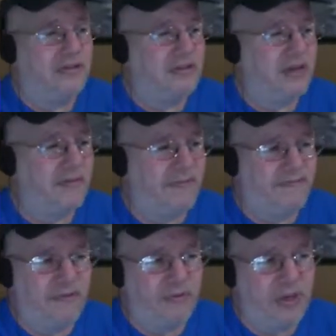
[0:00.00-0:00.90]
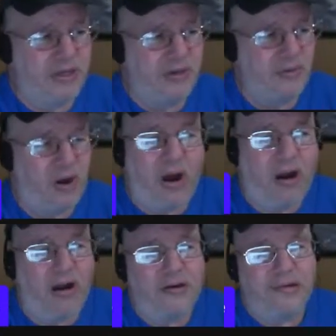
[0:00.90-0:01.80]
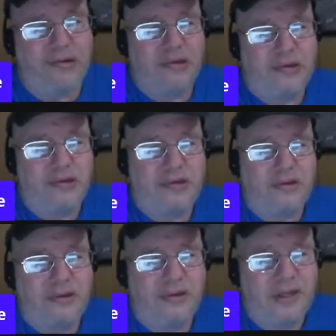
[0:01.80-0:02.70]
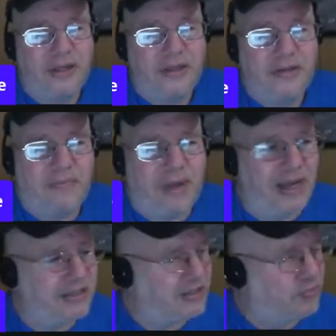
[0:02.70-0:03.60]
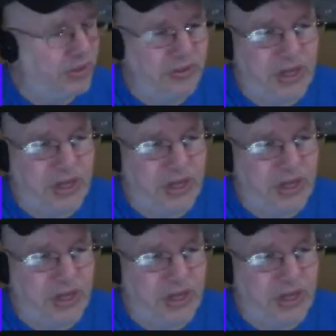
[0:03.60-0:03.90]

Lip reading: give a what you are. I just will